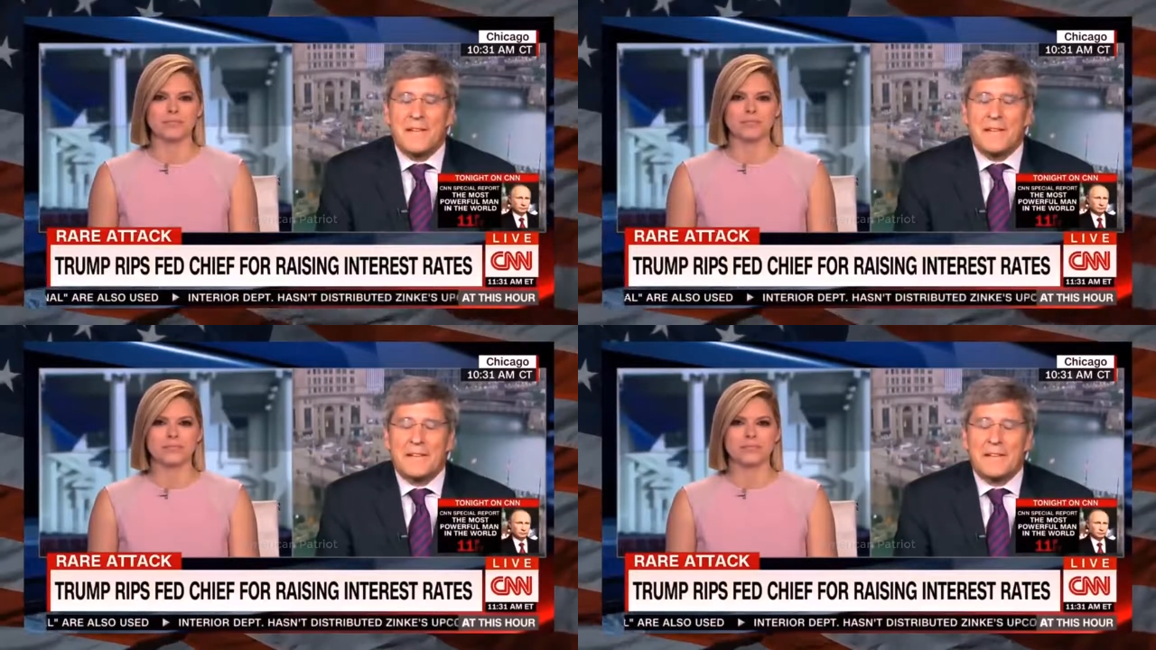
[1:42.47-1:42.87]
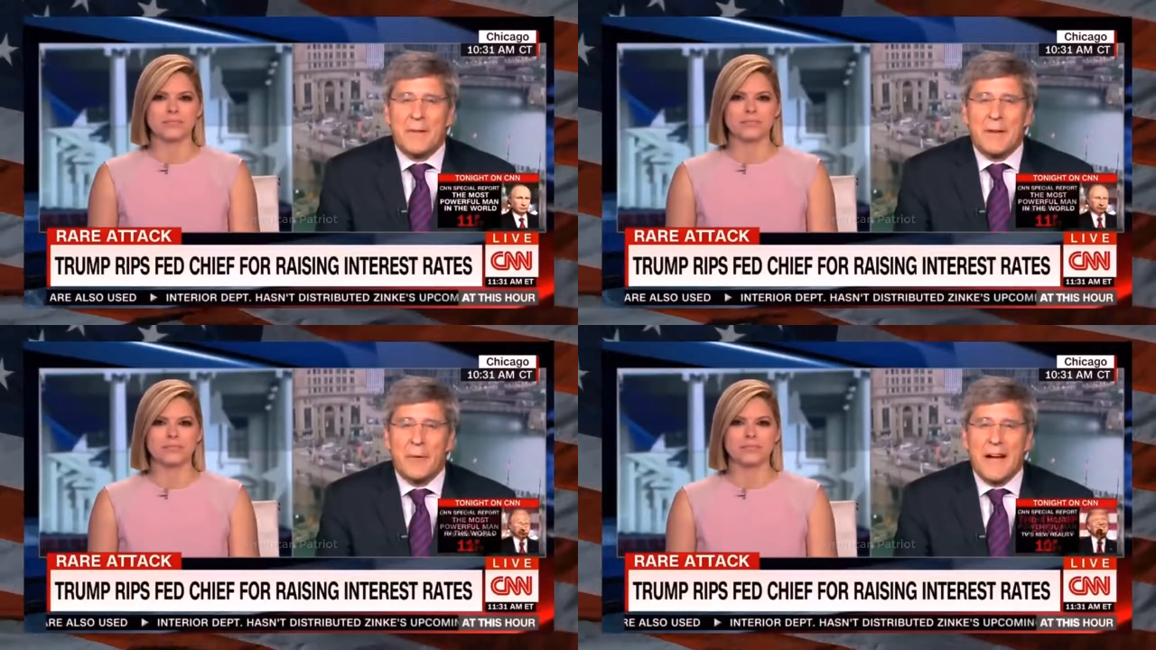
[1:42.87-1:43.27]
Speaker 1: Well,
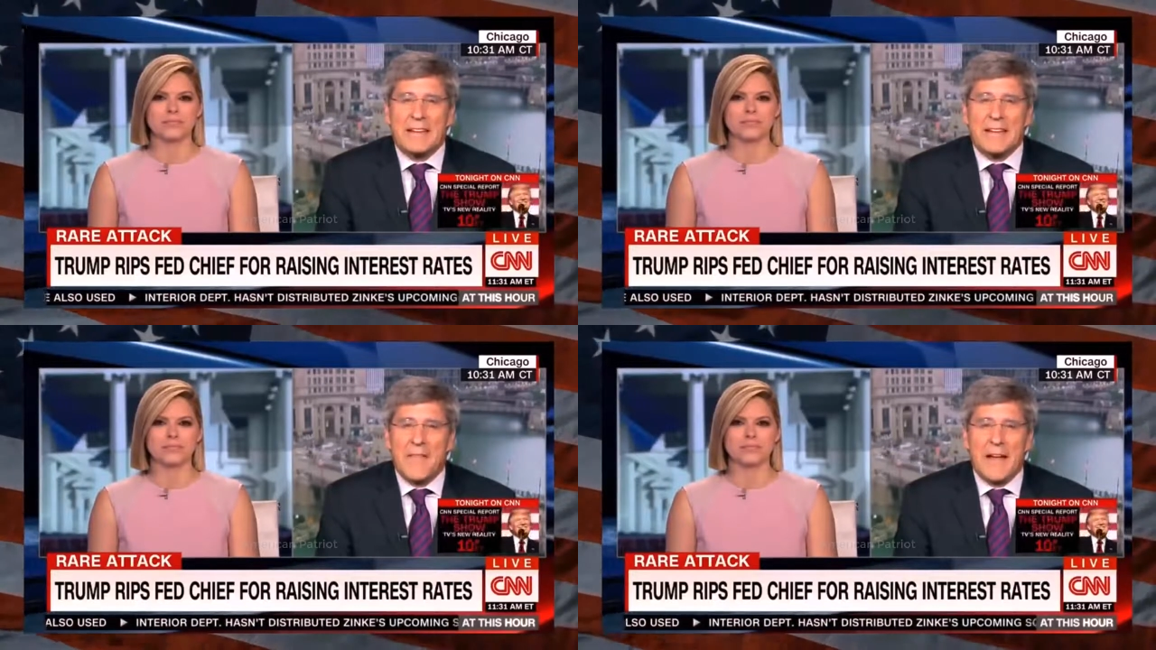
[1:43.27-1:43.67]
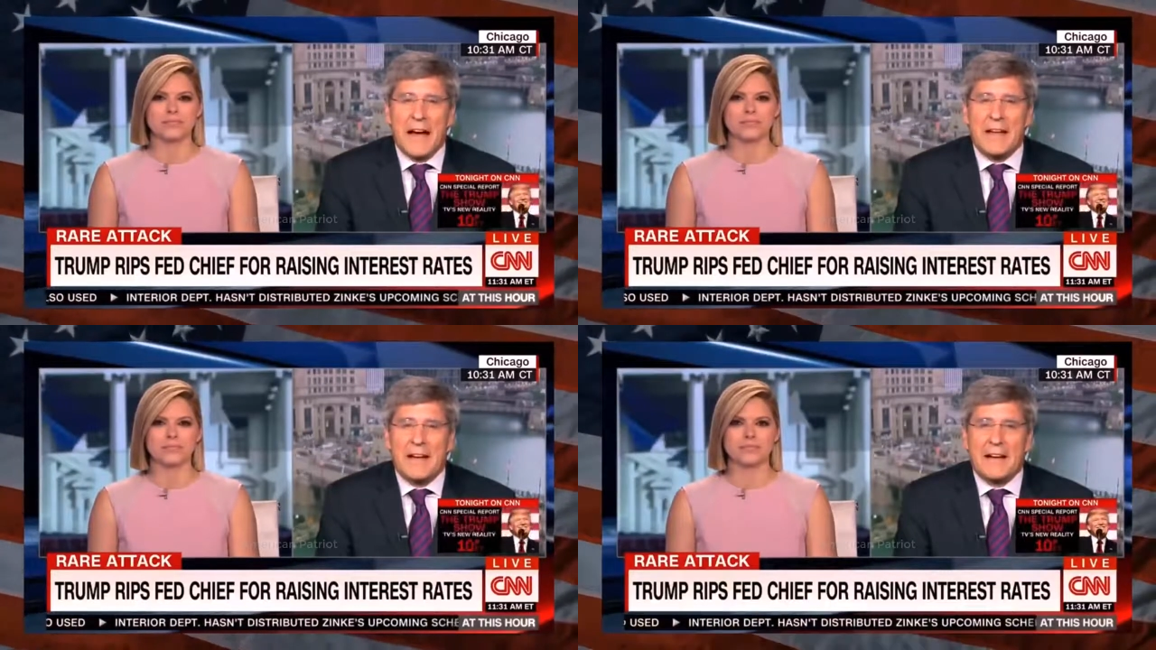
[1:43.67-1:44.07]
look, let me correct you
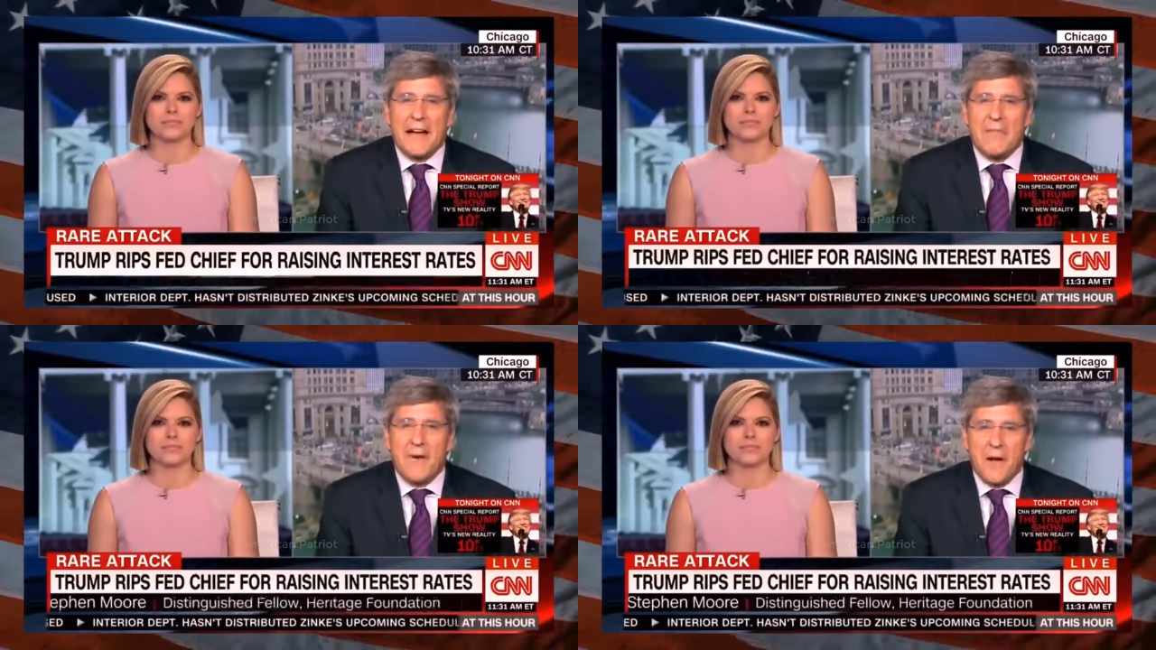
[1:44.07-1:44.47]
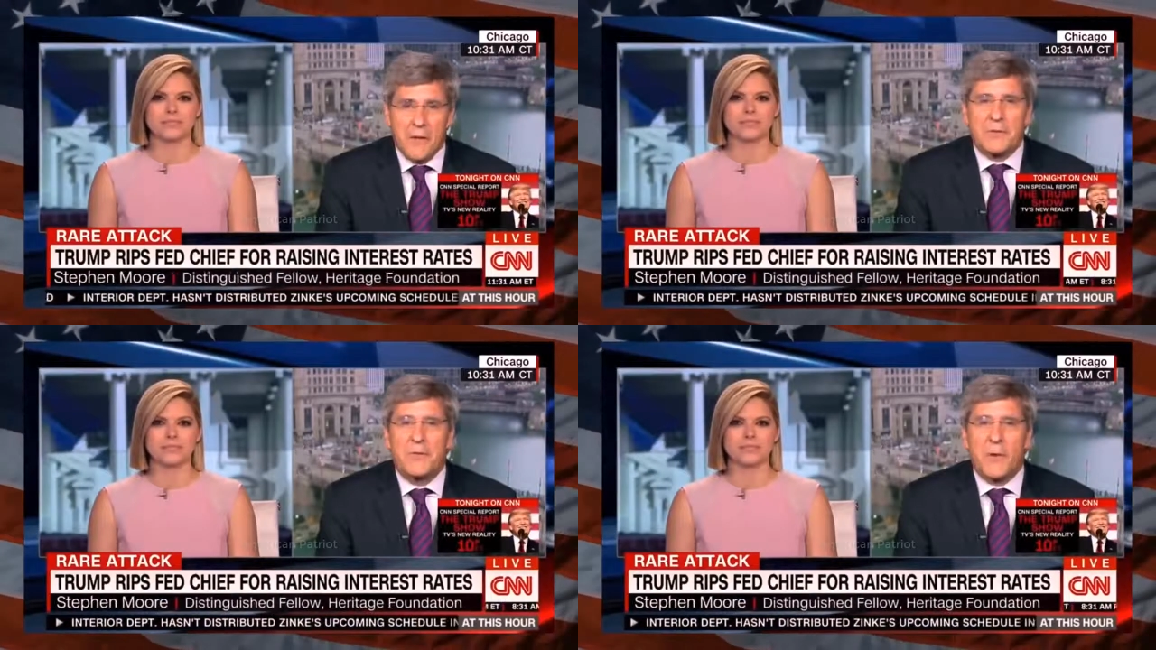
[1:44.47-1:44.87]
on that. Uh,
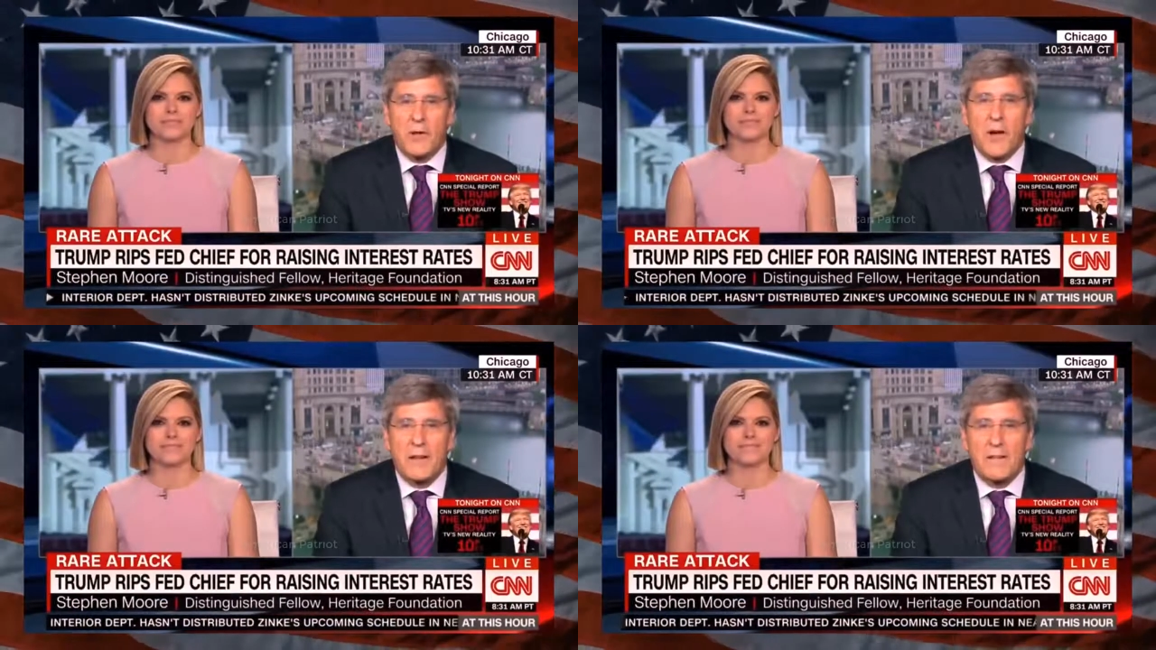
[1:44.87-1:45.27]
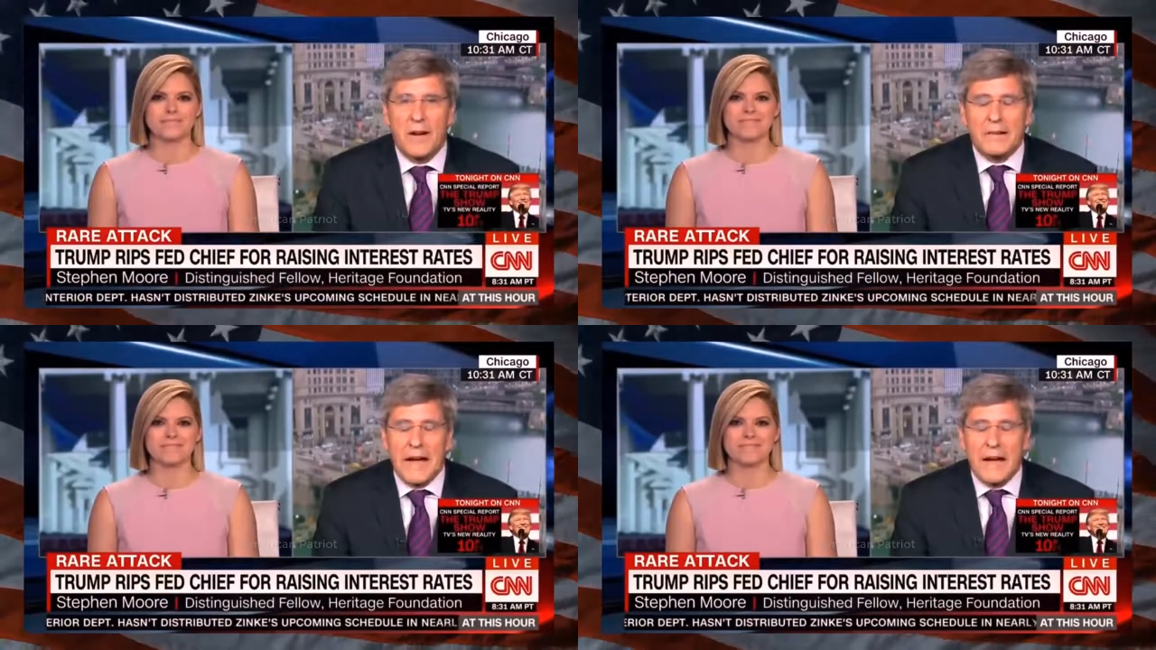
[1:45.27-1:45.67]
I've followed this for a
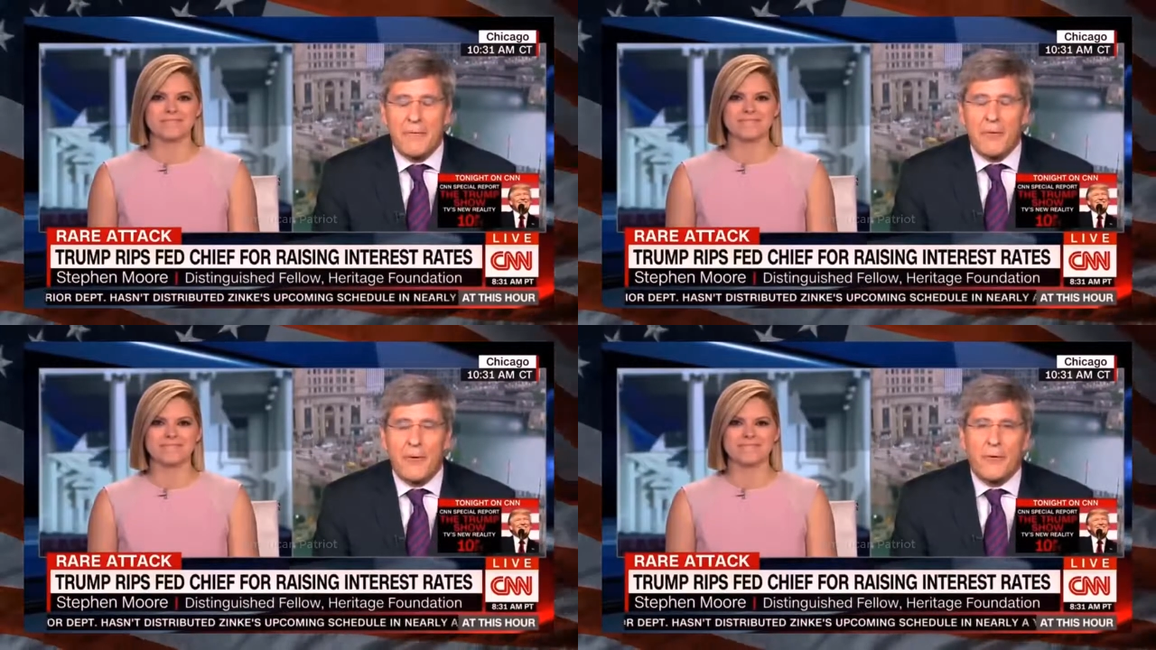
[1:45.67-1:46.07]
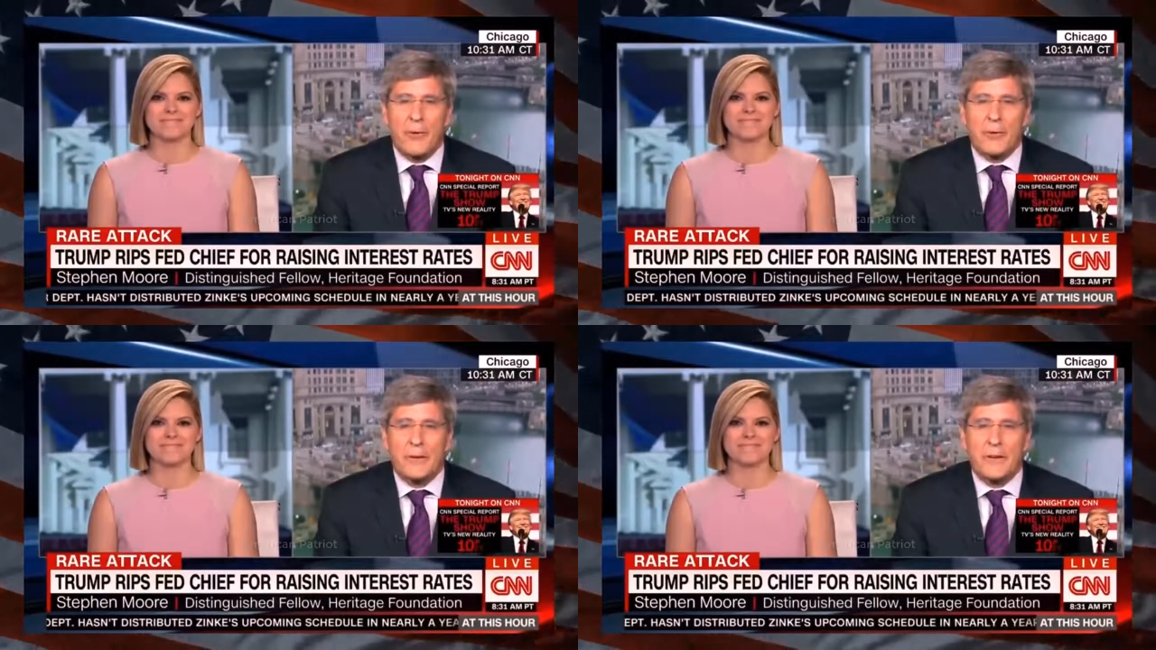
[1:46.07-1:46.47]
long, long time,
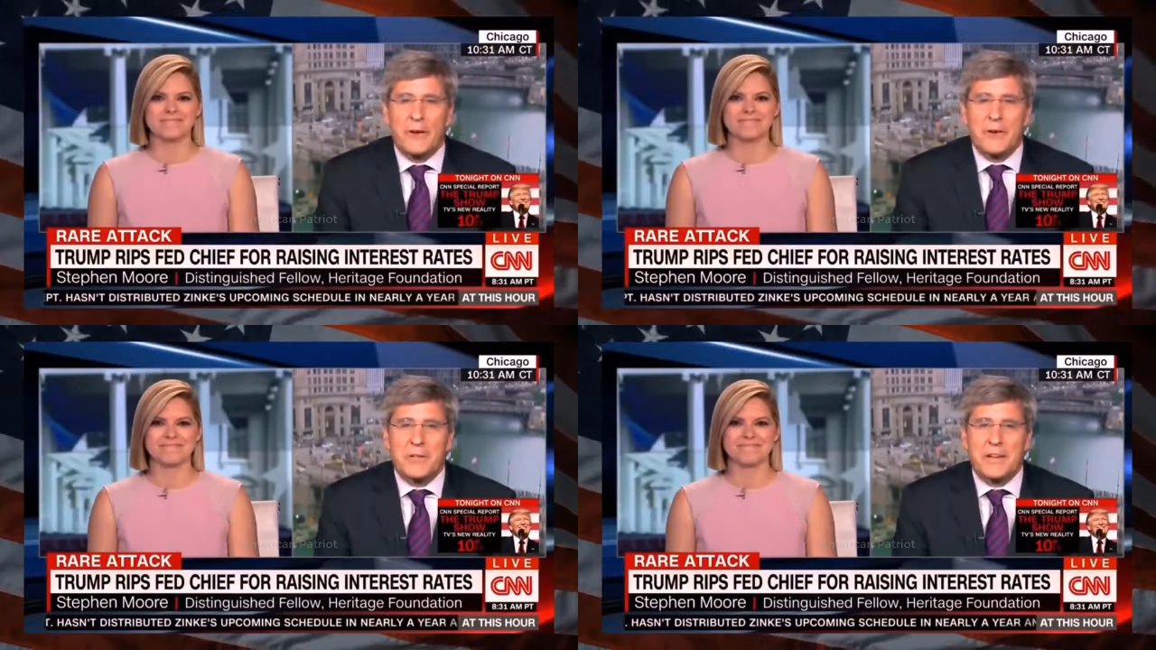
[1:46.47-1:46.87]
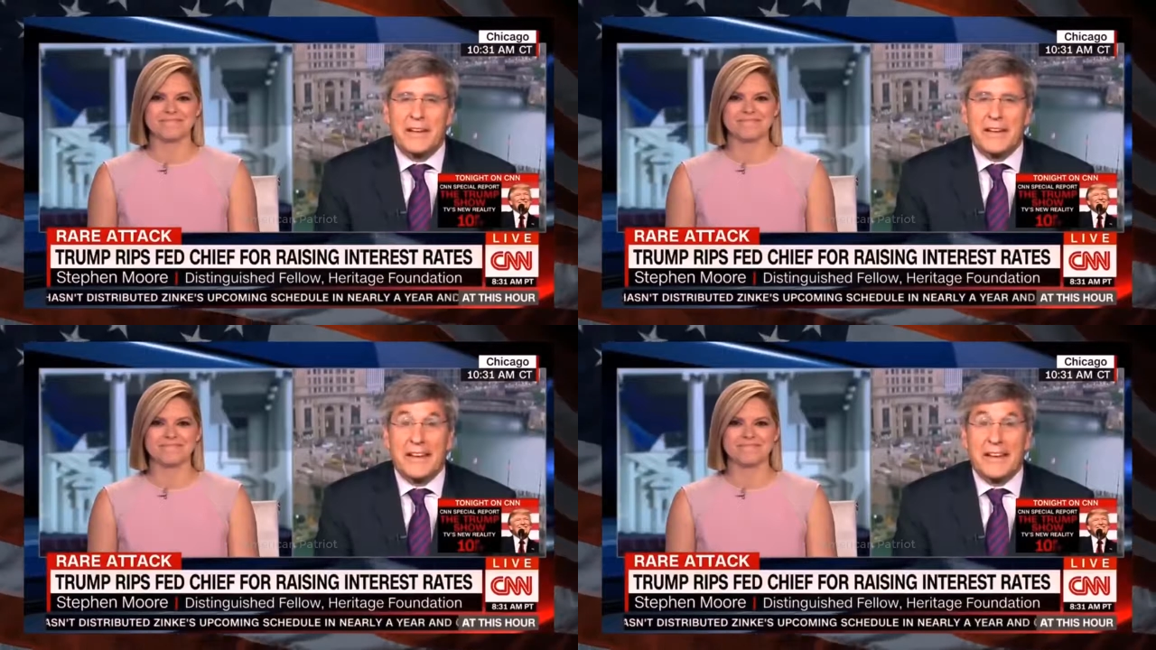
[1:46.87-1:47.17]
for over 30 years.